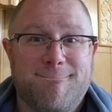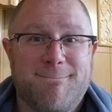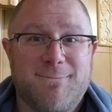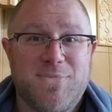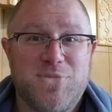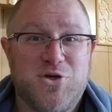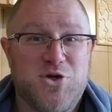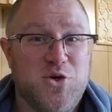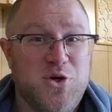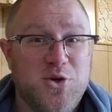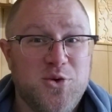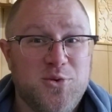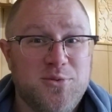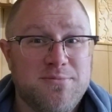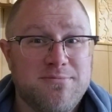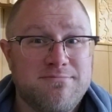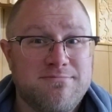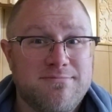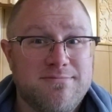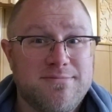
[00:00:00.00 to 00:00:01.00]
Do you?
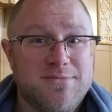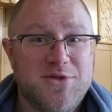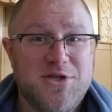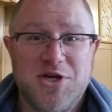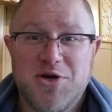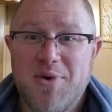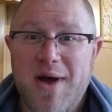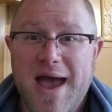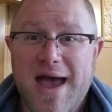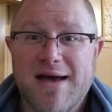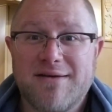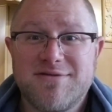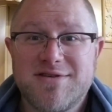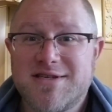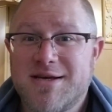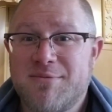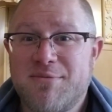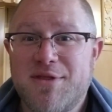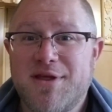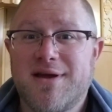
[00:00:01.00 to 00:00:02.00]
Do you have
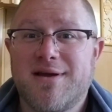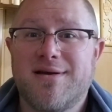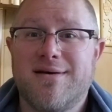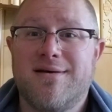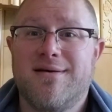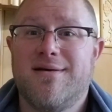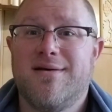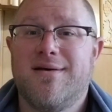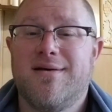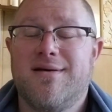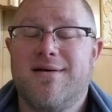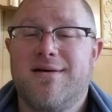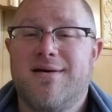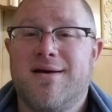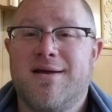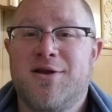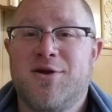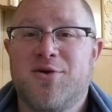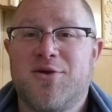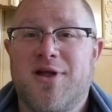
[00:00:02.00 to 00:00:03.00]
something
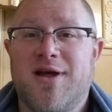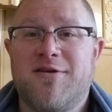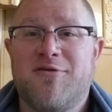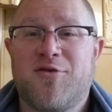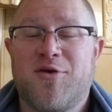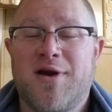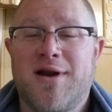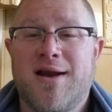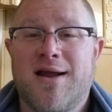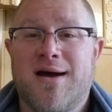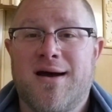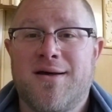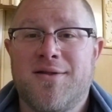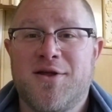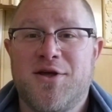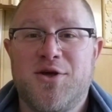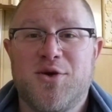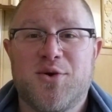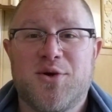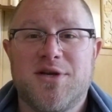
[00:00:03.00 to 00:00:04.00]
in your life right now that
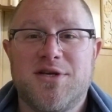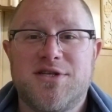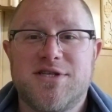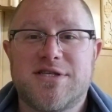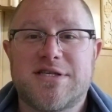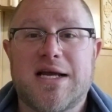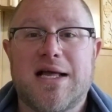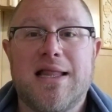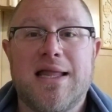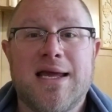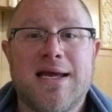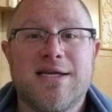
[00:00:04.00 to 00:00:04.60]
you can just cling